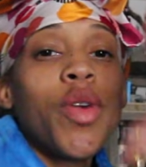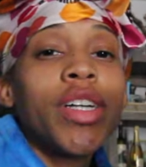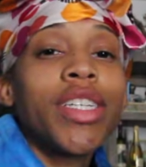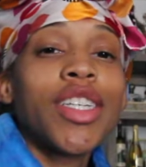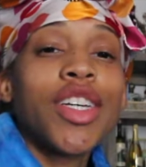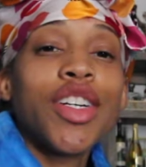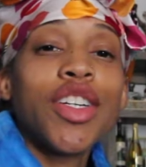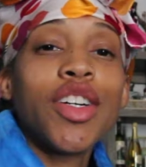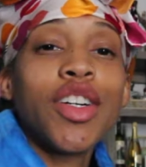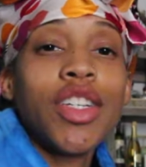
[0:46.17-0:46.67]

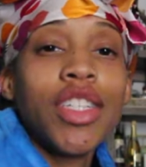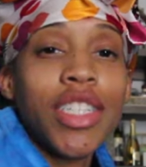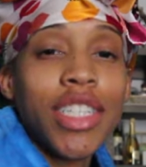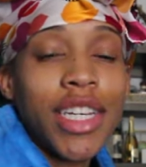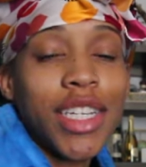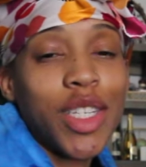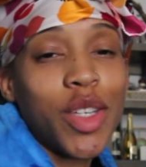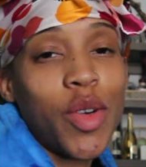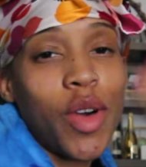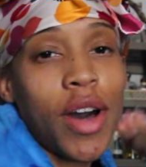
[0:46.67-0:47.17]
What's going on,
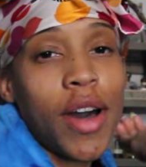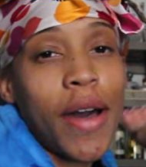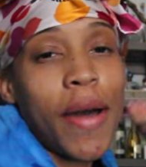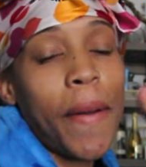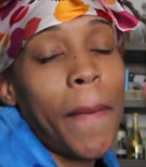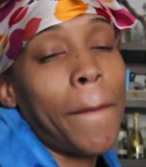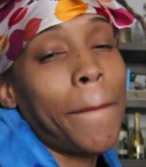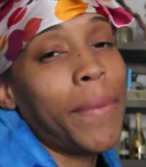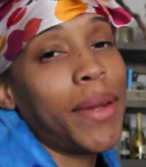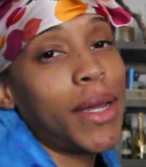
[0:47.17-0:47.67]
J
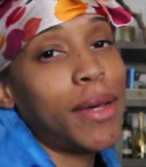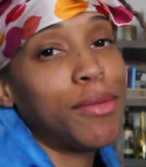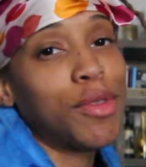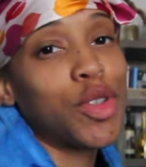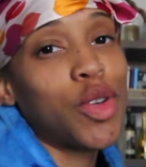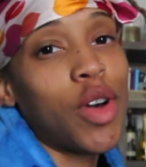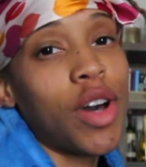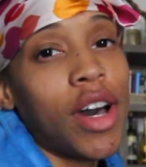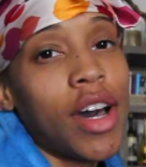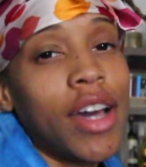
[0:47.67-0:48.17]
Squad? Plum
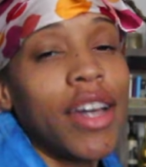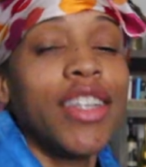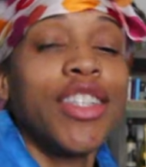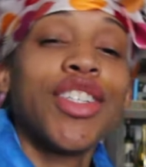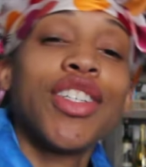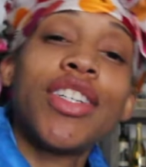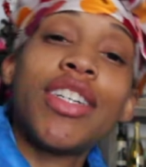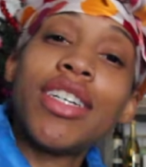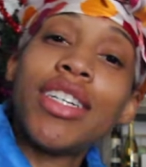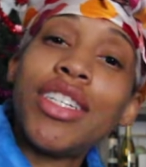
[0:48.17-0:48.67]
Squad. It's,
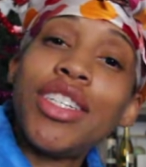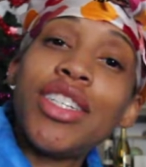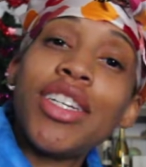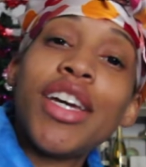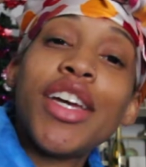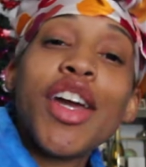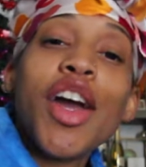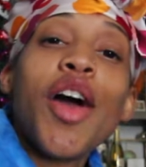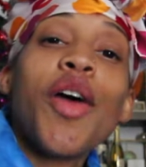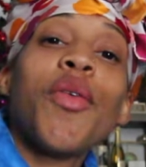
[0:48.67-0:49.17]
it's Jay. your girl
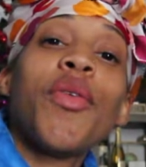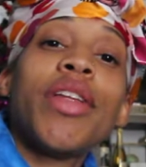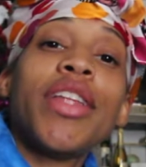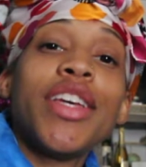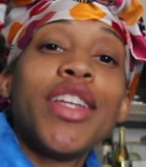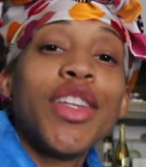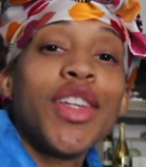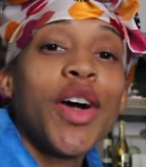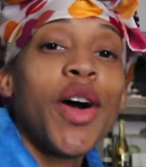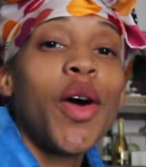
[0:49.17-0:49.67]
Jay. You
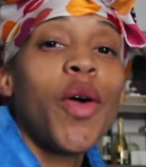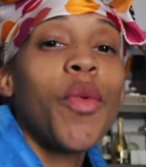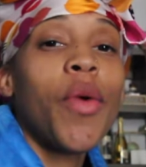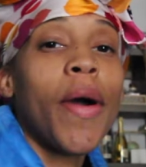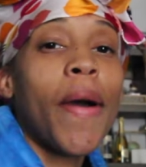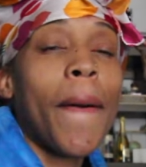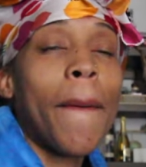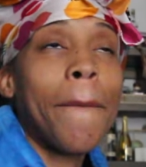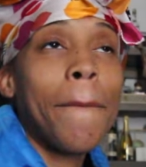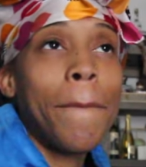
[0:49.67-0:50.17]
already know.
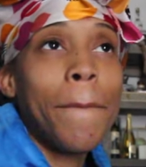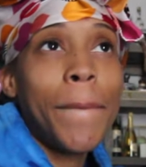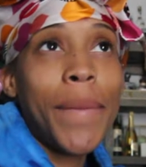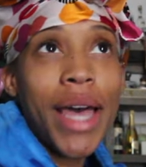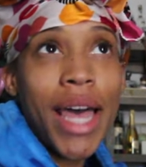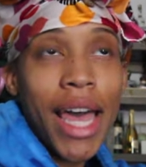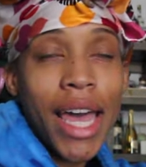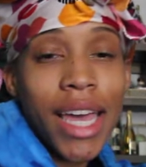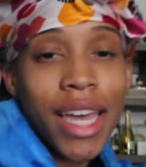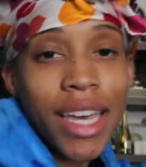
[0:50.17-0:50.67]
Welcome
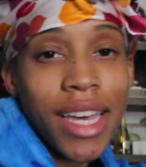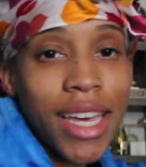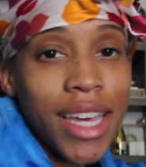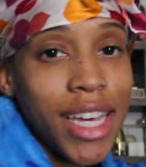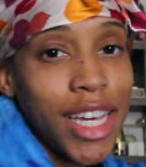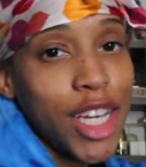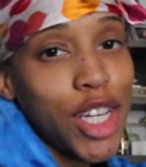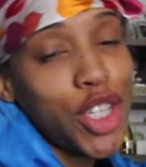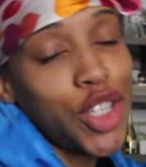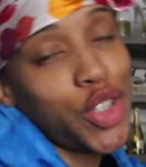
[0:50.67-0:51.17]
back
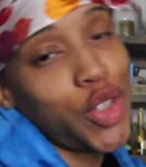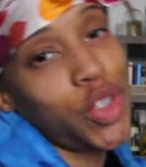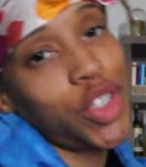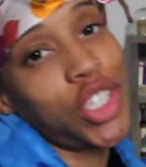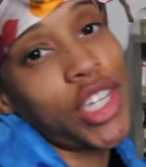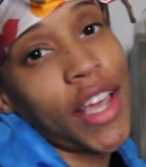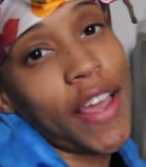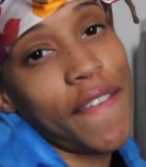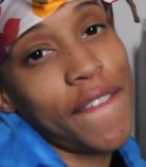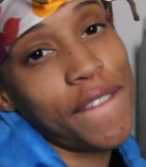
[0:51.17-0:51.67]
to
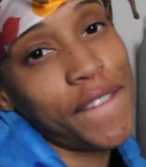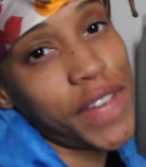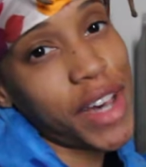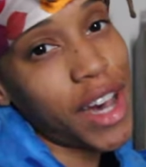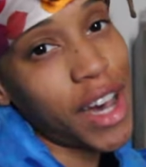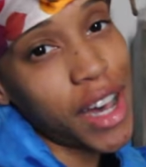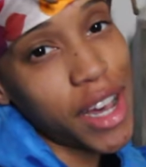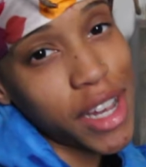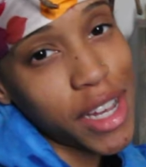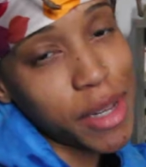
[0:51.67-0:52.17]
J
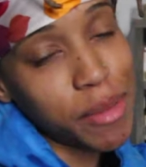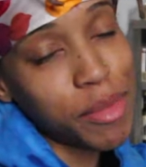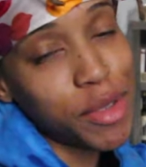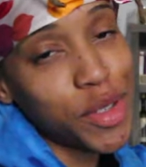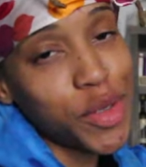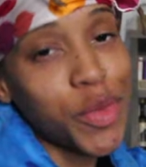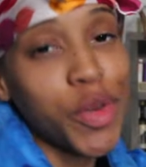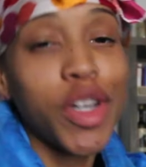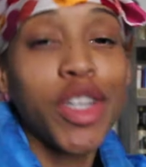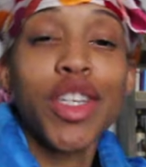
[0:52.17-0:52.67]

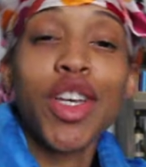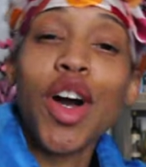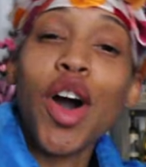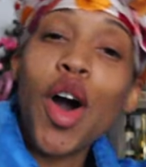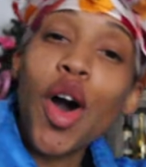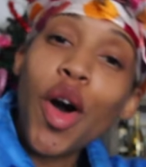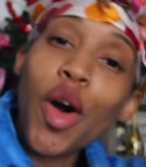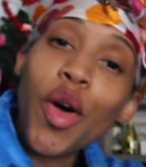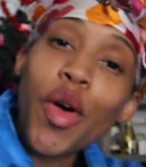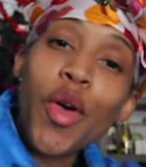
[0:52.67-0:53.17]
VibZ, where there's a
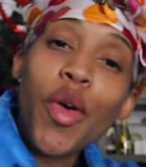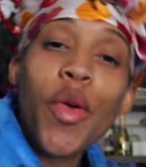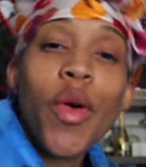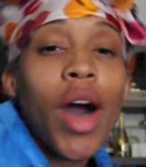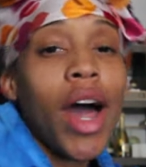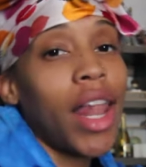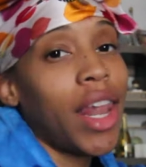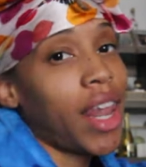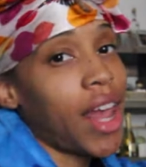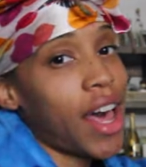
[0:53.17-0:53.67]

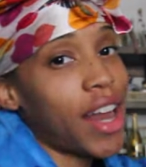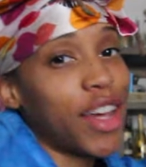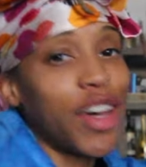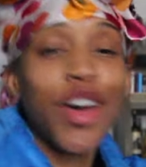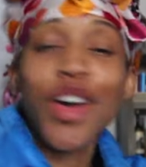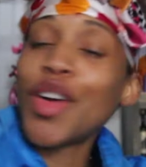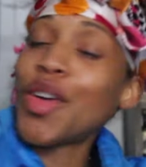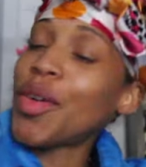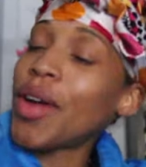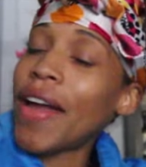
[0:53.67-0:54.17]
whole lot
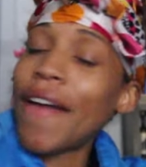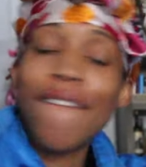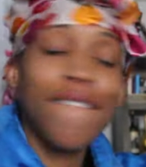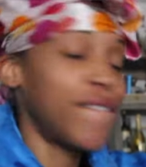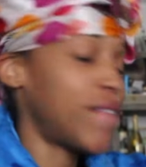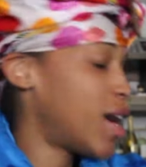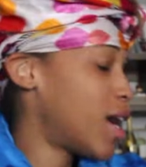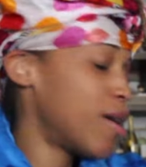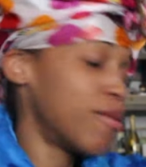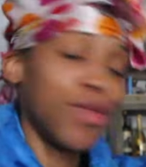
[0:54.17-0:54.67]
of
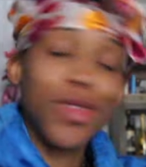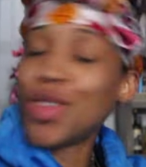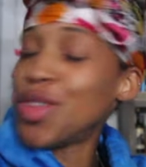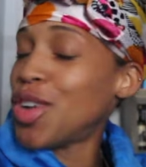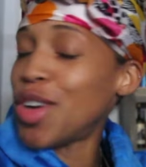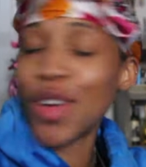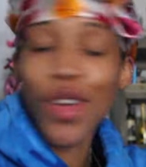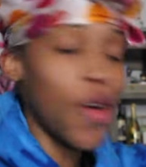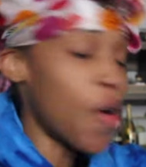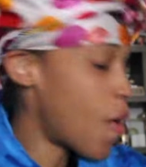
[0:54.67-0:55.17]
great vibes
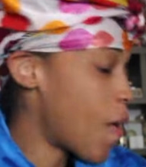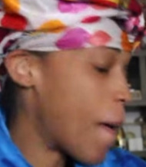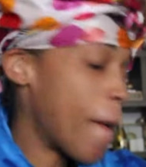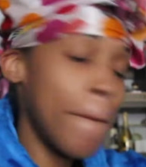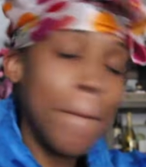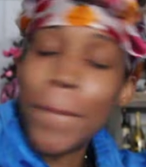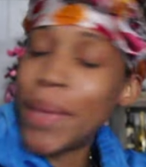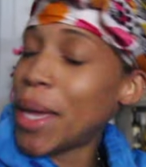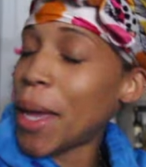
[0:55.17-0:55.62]
going on.